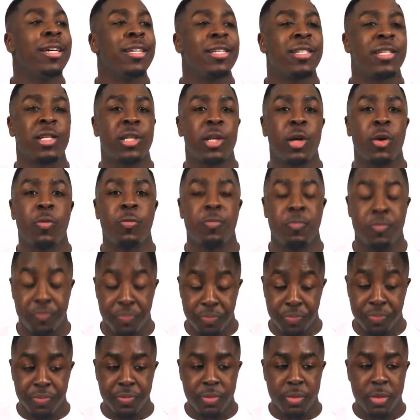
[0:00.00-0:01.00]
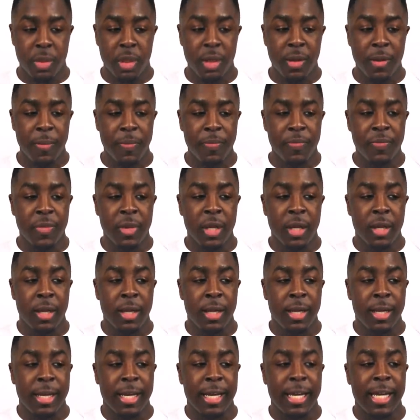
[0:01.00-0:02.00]
So
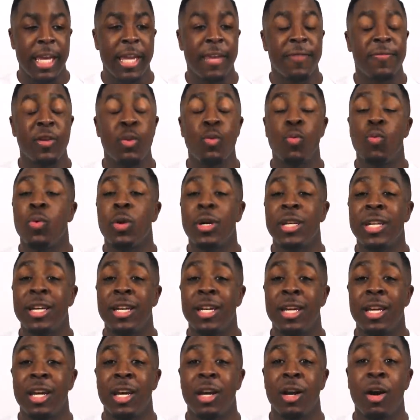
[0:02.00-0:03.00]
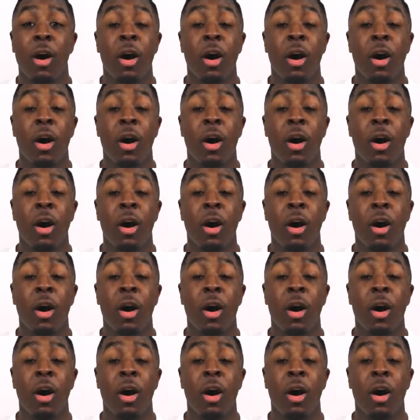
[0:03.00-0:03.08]
if you want to